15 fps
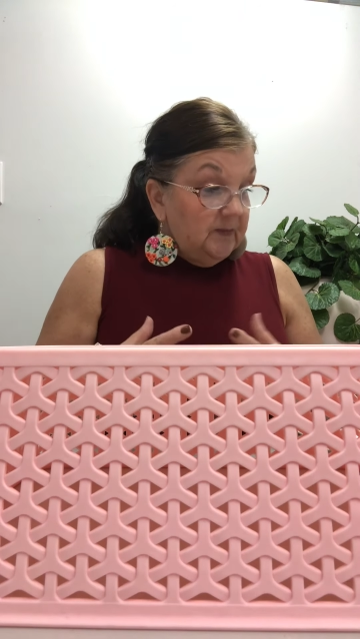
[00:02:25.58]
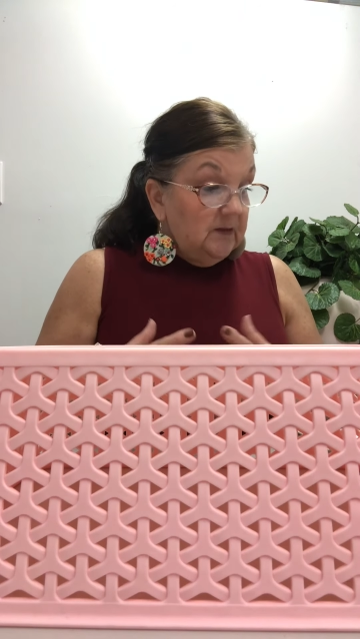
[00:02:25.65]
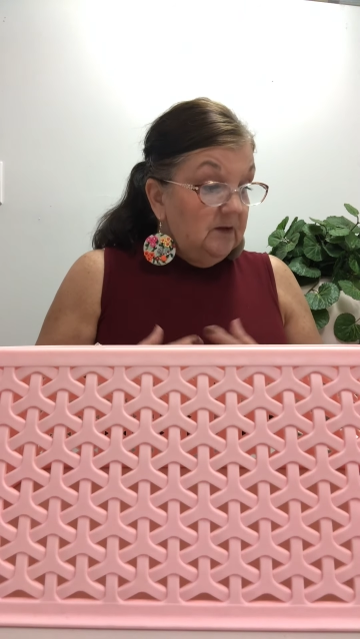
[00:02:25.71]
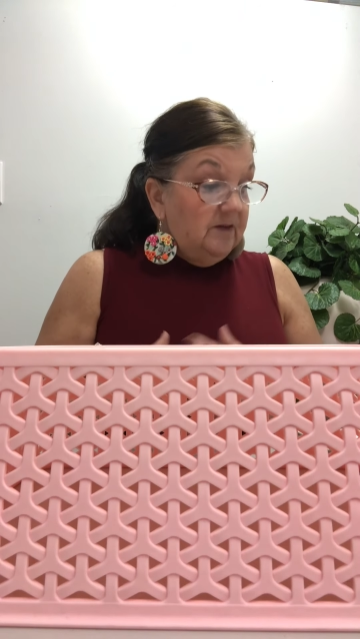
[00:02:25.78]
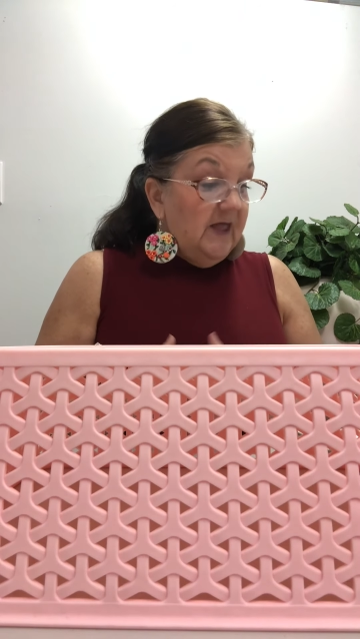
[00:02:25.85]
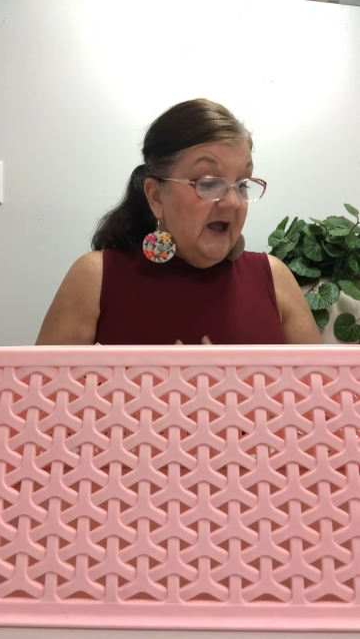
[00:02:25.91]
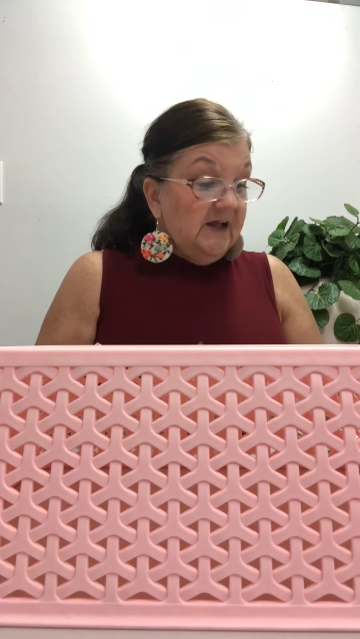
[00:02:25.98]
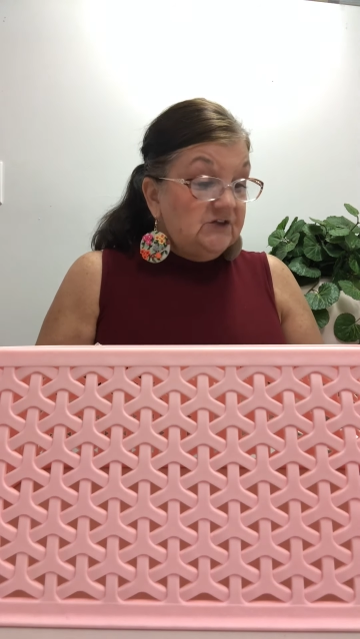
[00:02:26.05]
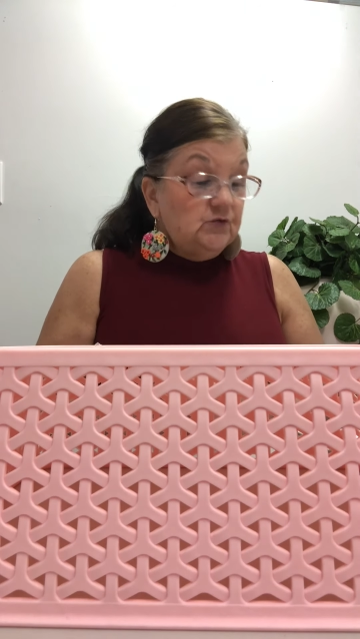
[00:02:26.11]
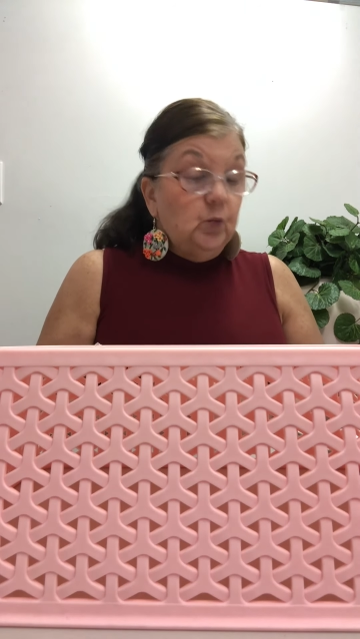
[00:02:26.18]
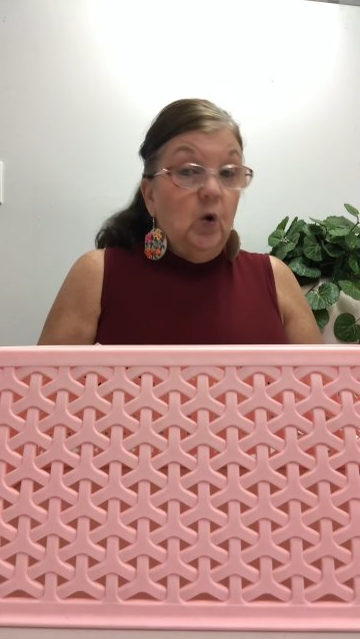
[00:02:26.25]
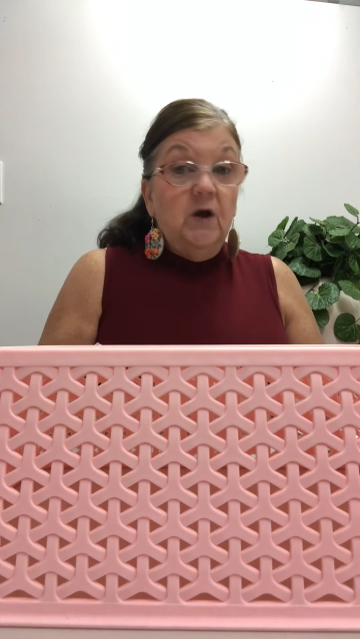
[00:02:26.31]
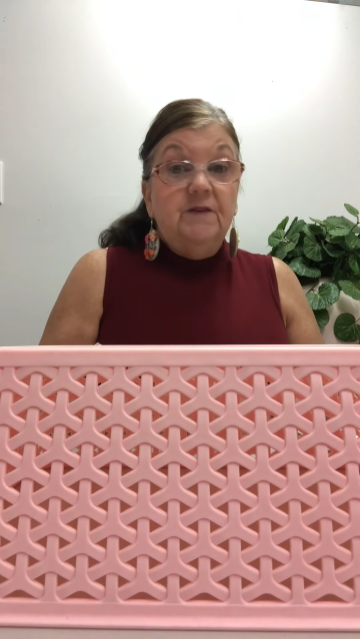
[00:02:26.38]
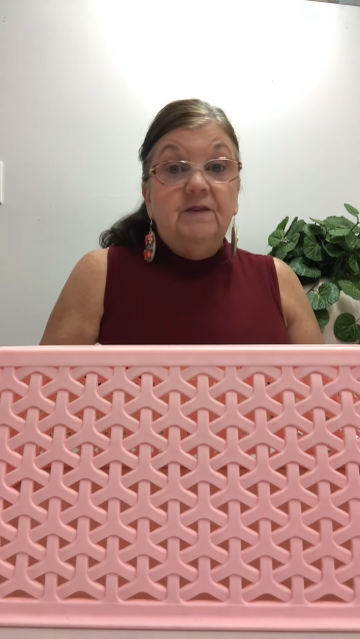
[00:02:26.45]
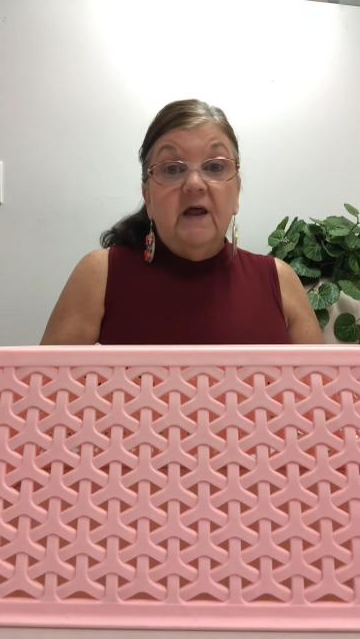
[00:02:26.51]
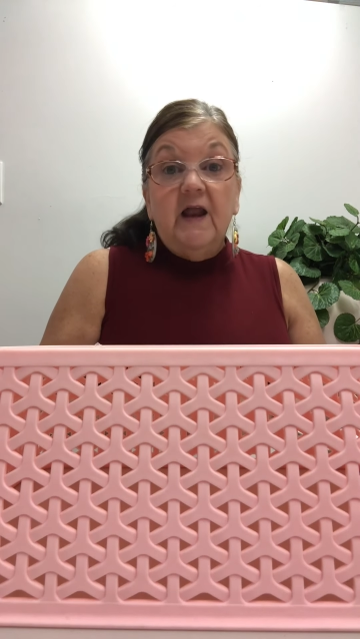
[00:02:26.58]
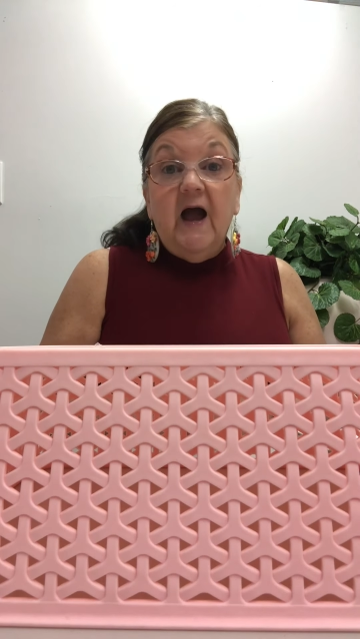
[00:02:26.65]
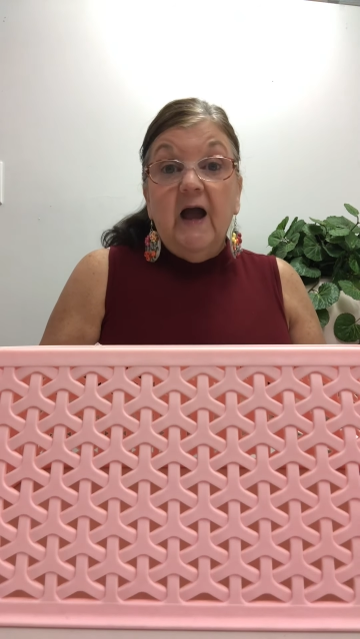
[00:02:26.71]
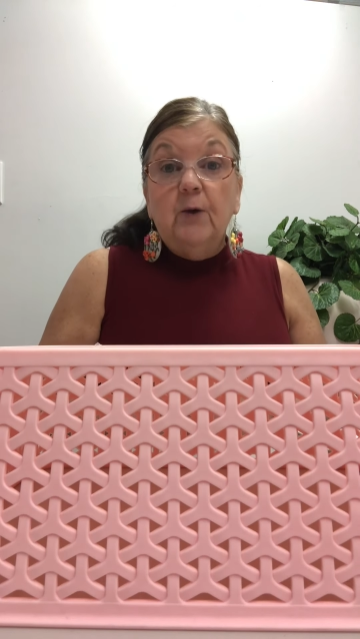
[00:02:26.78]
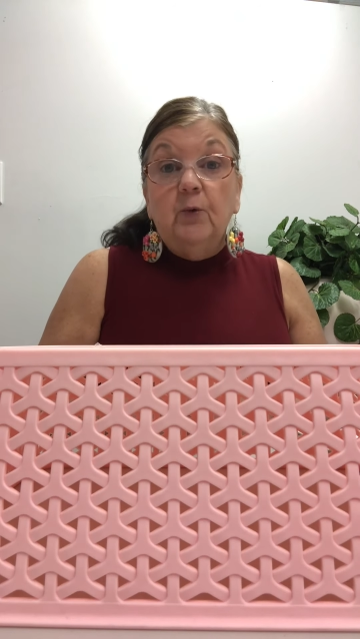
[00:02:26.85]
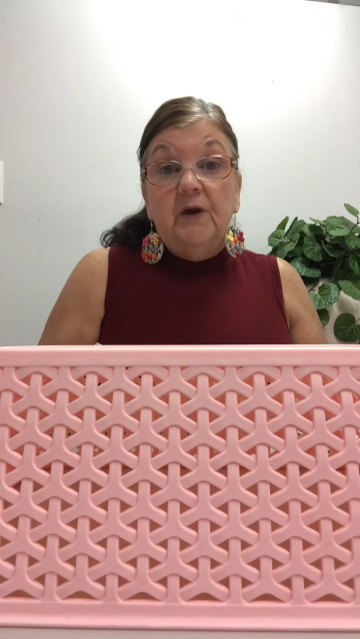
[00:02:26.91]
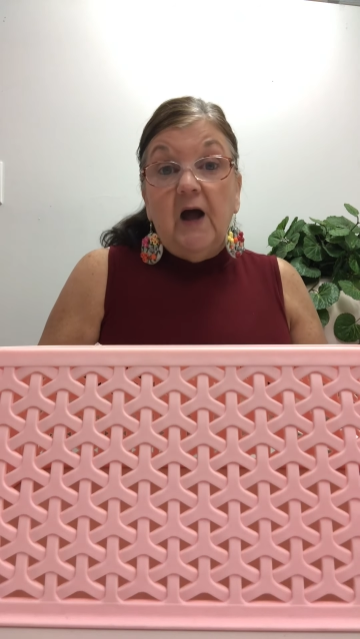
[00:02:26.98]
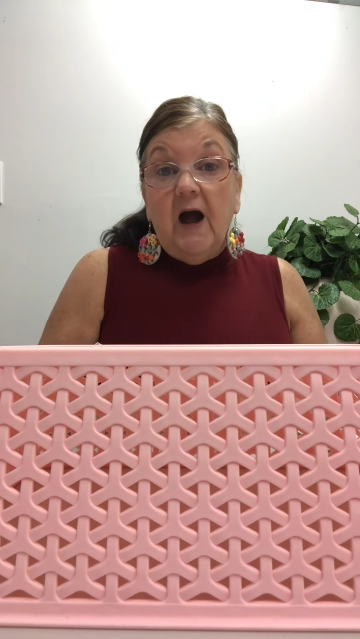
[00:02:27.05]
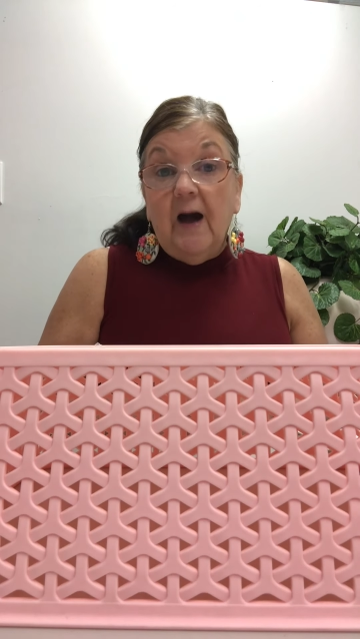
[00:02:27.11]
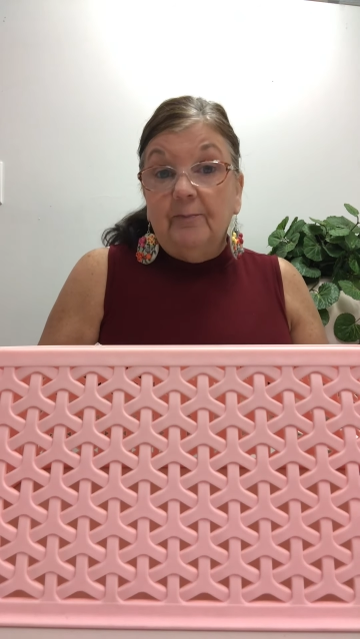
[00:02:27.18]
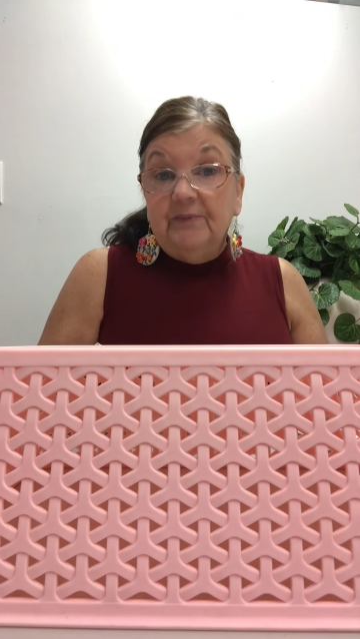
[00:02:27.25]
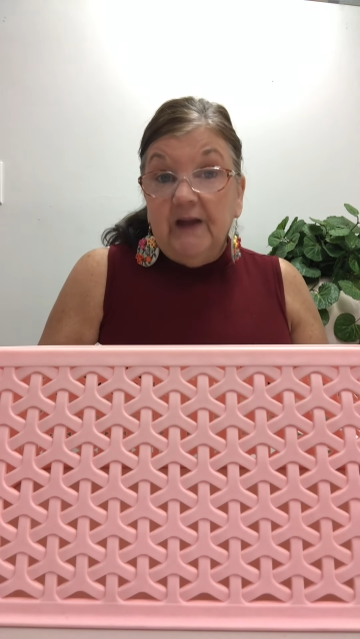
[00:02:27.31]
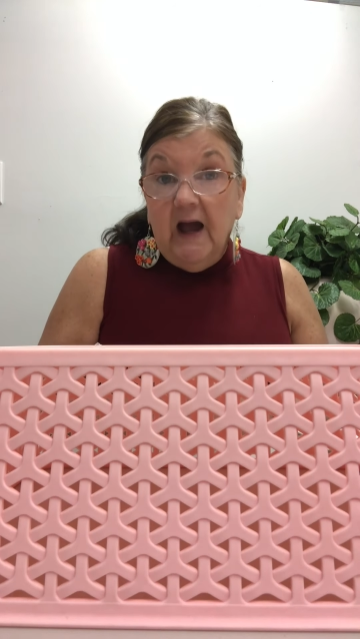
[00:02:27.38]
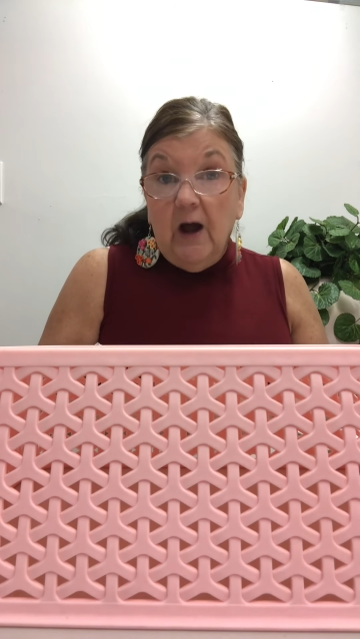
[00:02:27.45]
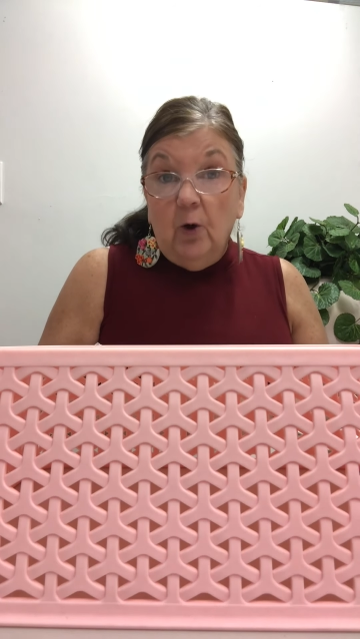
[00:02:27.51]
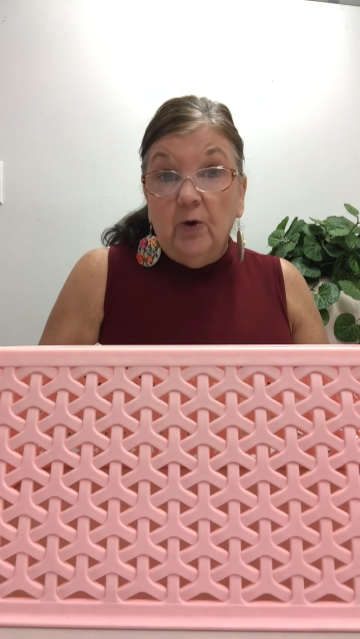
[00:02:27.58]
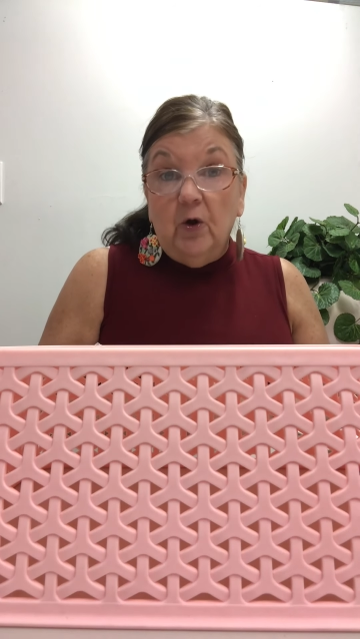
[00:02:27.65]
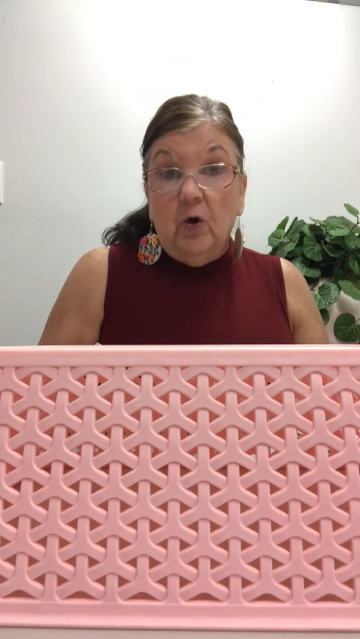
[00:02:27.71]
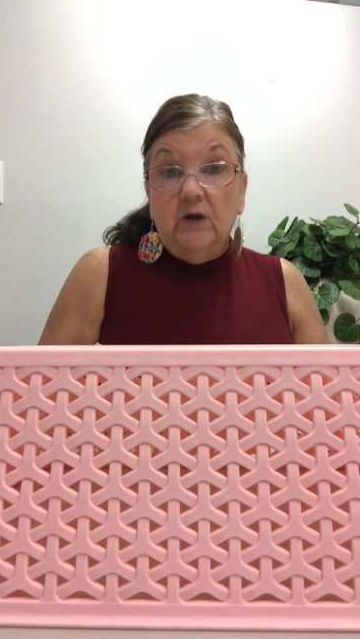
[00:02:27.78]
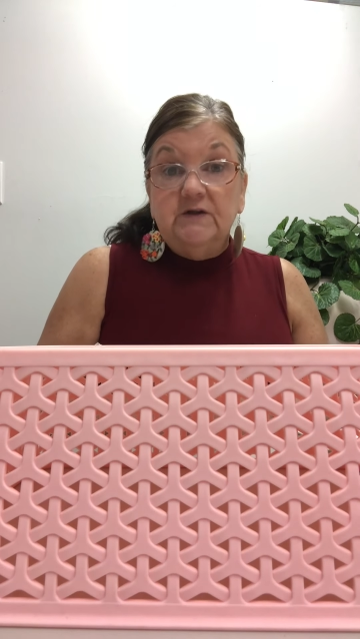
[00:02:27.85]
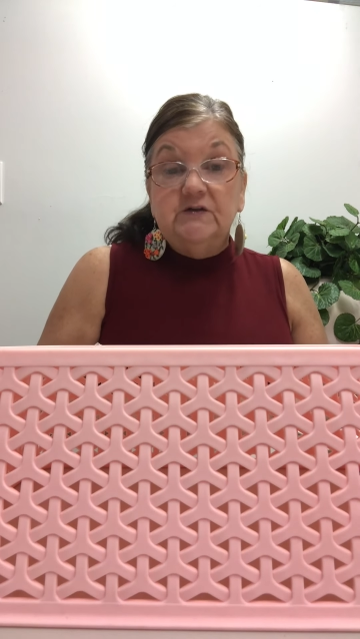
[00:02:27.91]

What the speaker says: that's one that I would opt out on.